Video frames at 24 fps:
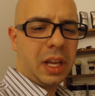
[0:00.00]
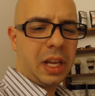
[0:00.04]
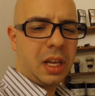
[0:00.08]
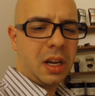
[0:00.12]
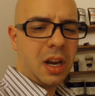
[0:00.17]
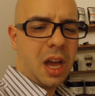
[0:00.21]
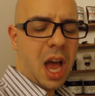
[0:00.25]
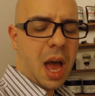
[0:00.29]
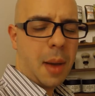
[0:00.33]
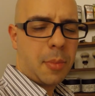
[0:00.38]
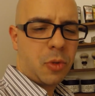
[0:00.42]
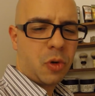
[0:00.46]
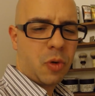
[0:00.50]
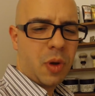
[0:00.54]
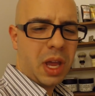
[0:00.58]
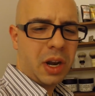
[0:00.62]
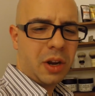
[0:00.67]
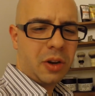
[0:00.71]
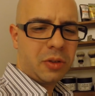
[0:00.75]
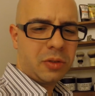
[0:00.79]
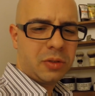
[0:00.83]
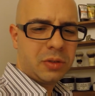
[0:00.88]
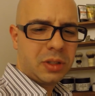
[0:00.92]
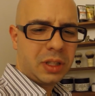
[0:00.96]
like an
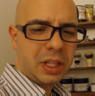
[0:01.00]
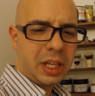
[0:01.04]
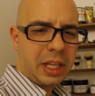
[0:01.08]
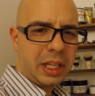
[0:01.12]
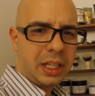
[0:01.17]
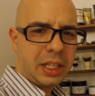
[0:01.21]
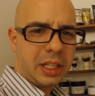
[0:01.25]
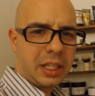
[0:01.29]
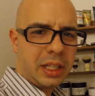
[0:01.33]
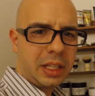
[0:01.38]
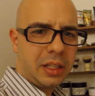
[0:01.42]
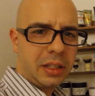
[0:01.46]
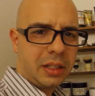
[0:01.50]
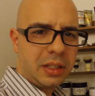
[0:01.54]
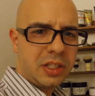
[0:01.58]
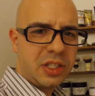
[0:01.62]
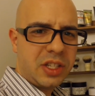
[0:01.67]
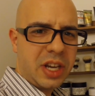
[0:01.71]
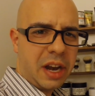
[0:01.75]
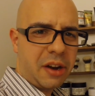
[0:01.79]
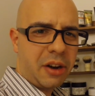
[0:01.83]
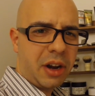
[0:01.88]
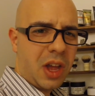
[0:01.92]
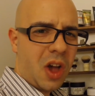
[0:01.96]
amaretto, like a
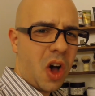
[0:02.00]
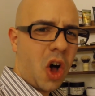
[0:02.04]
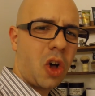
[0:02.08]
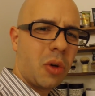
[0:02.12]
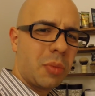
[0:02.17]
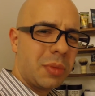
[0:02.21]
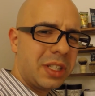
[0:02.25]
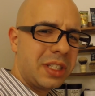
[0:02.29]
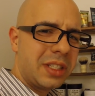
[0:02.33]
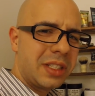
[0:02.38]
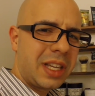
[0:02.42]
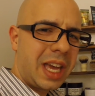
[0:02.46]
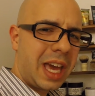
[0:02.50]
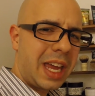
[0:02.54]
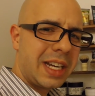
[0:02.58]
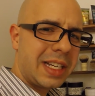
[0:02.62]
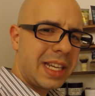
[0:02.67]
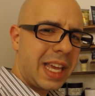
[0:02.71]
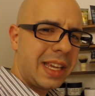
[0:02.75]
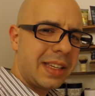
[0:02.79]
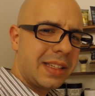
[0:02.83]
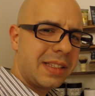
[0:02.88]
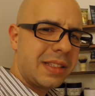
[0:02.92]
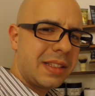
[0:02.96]
cherry almond kind
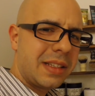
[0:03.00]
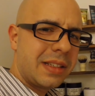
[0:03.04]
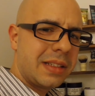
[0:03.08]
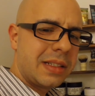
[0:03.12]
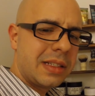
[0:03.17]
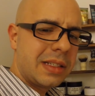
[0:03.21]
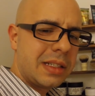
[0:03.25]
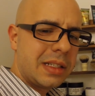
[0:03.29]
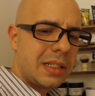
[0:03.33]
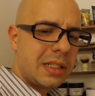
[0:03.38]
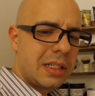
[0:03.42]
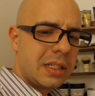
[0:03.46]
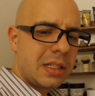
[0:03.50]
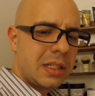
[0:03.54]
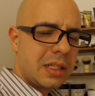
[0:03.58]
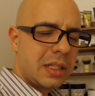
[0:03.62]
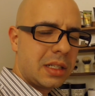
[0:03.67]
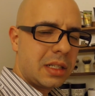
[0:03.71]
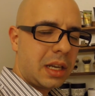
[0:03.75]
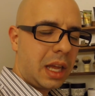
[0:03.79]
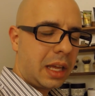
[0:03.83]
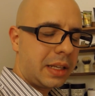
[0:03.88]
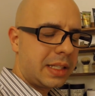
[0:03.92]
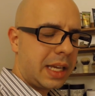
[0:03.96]
of taste.
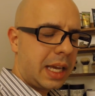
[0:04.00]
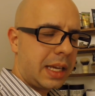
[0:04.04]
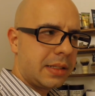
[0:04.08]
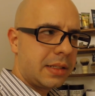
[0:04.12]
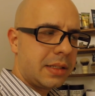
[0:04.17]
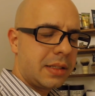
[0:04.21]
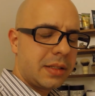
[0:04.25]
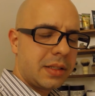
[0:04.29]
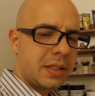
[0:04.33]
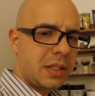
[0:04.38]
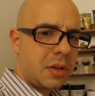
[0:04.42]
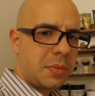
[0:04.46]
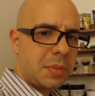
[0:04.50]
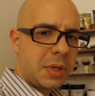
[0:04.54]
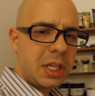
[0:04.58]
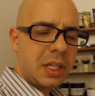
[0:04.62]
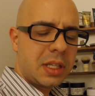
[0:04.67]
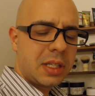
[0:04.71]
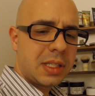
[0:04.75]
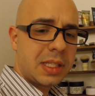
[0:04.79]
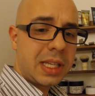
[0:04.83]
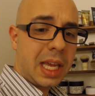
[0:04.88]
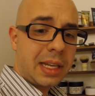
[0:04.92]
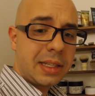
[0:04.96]
Not taste, excuse
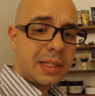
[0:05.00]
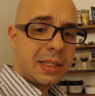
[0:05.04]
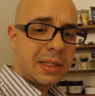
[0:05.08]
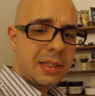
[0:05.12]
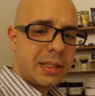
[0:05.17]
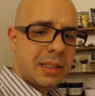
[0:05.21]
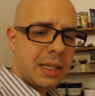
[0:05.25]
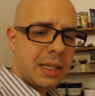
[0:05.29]
me, scent.